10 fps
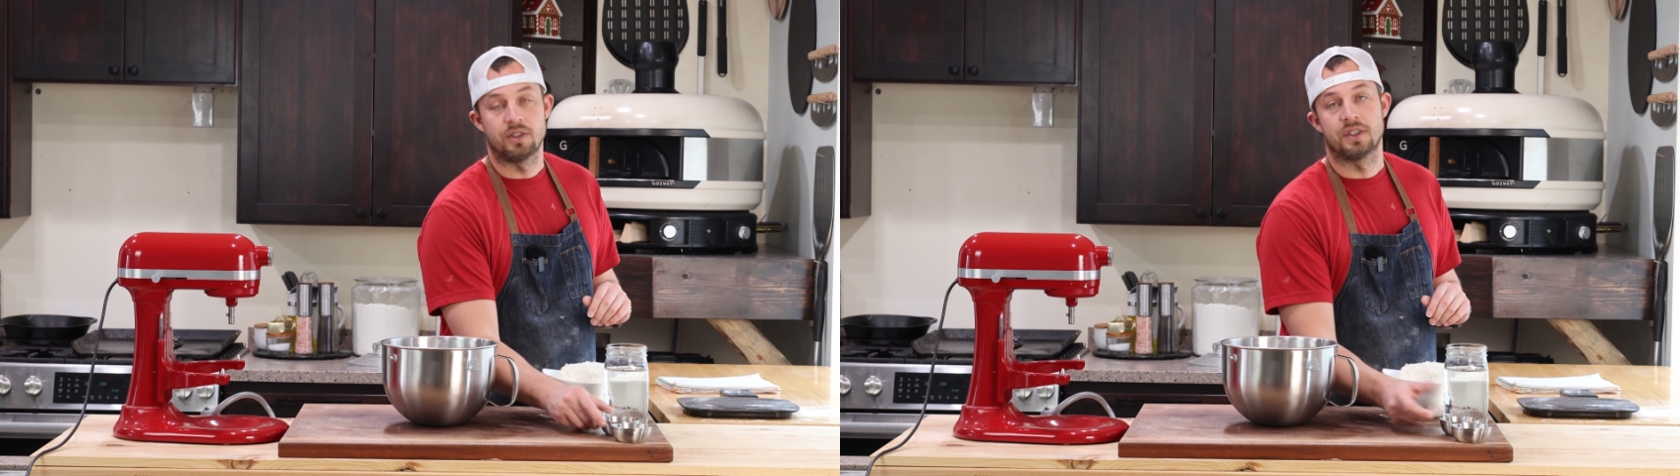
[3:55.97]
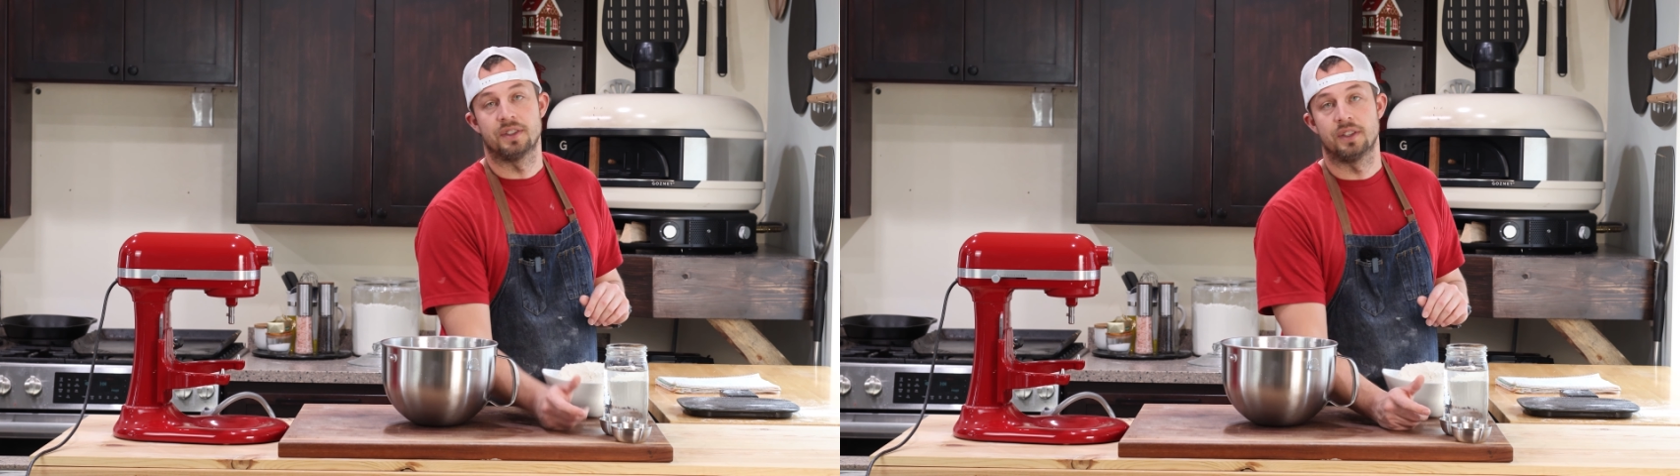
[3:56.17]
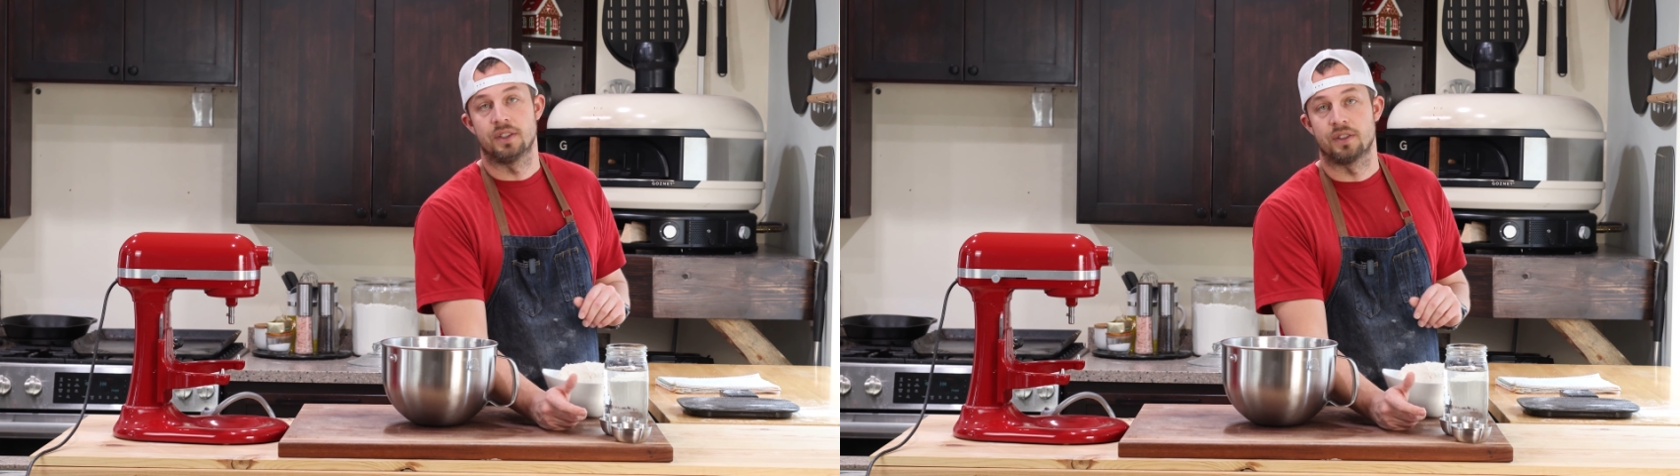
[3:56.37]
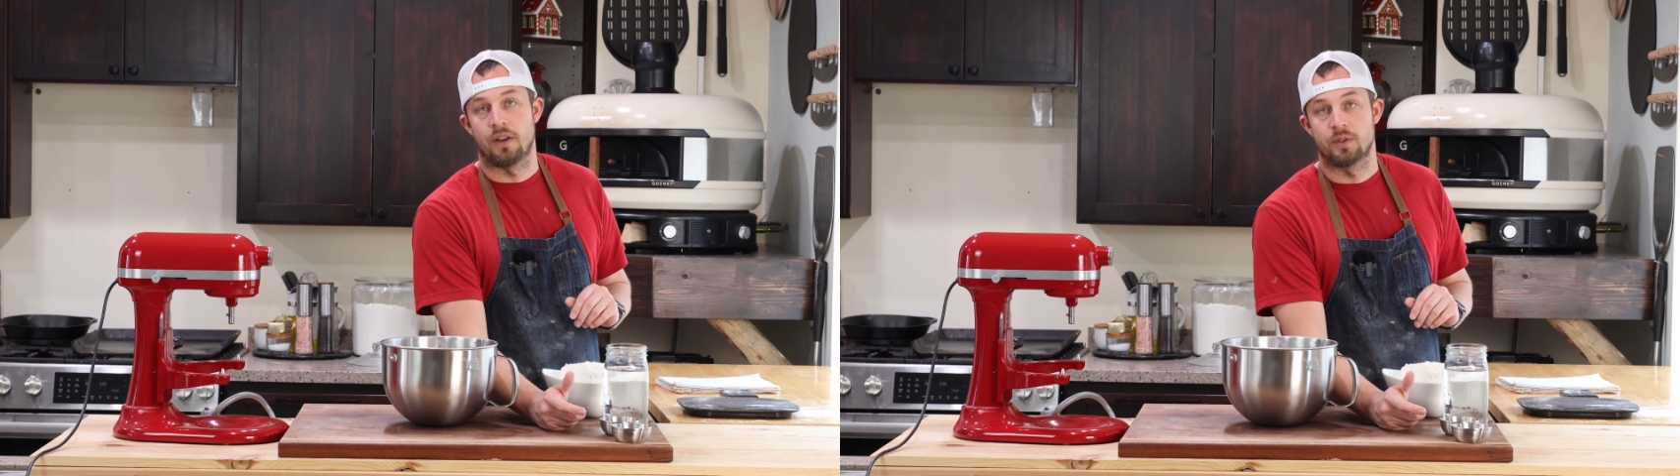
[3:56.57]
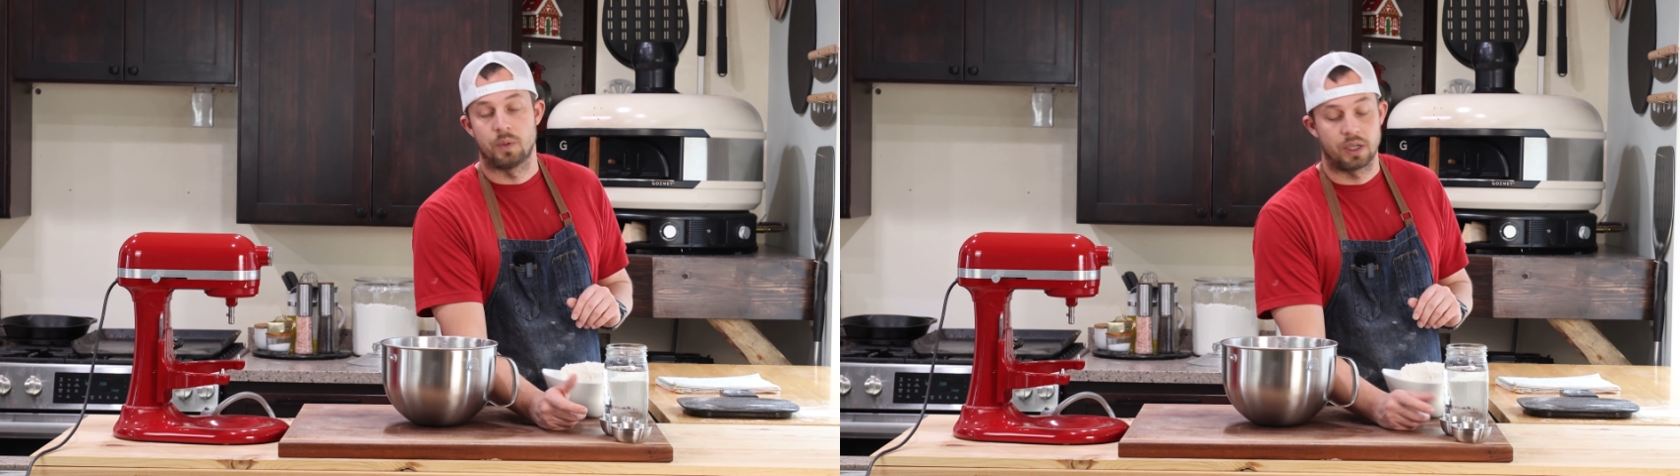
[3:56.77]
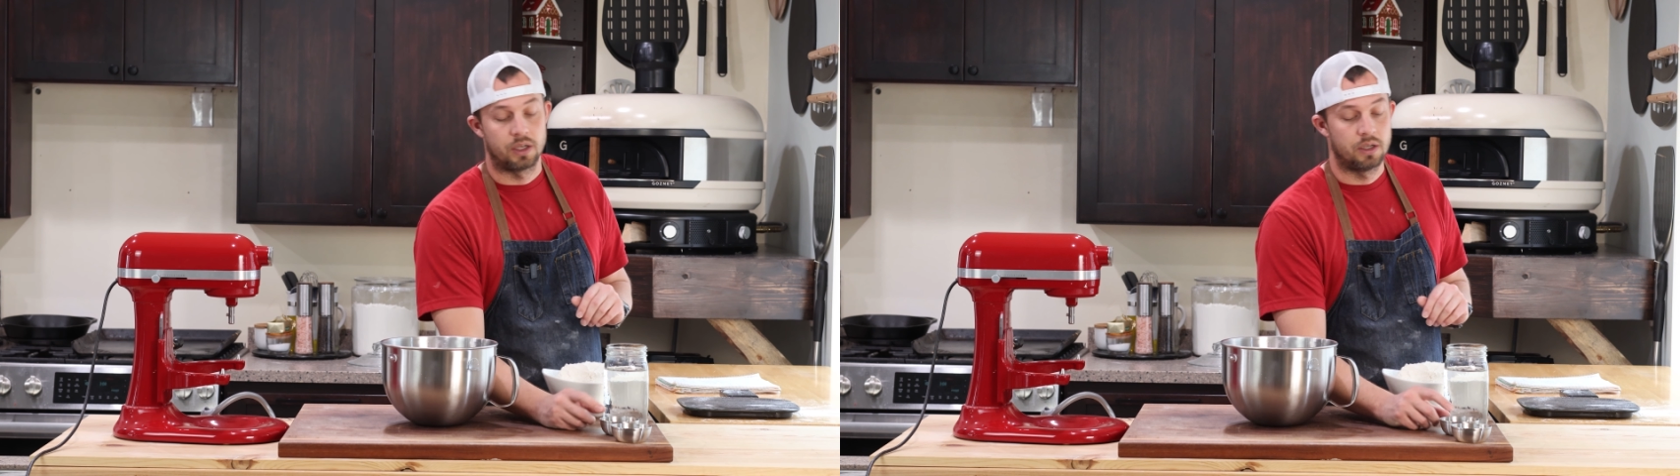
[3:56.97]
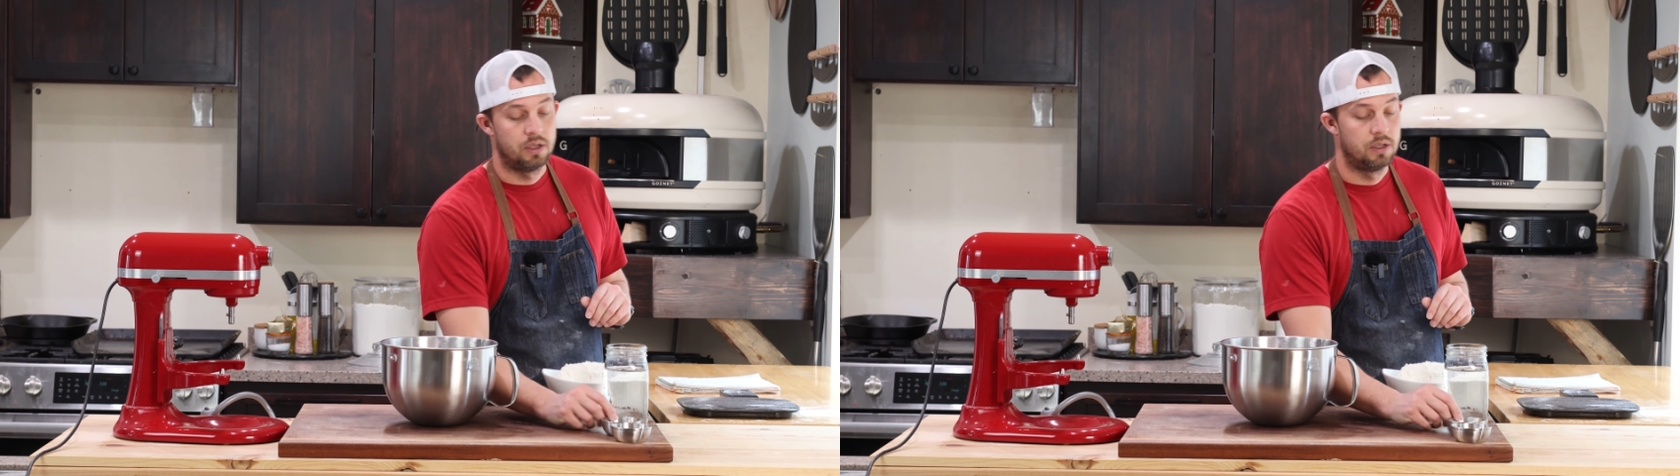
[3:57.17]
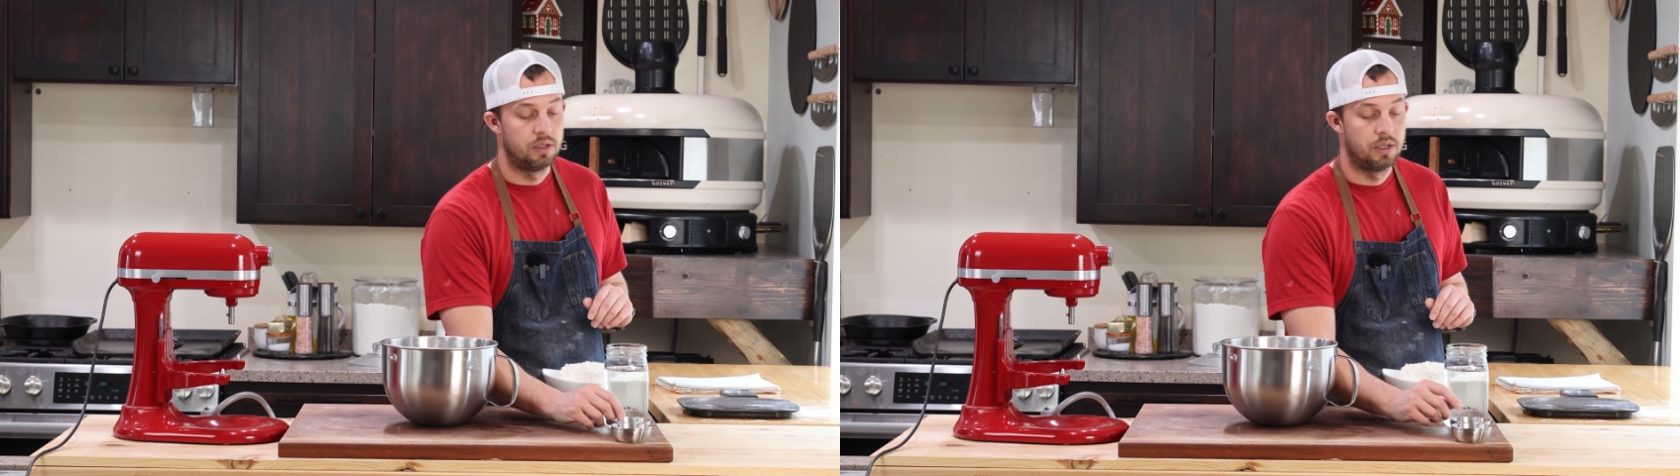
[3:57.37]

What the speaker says: just because it dissolves quicker.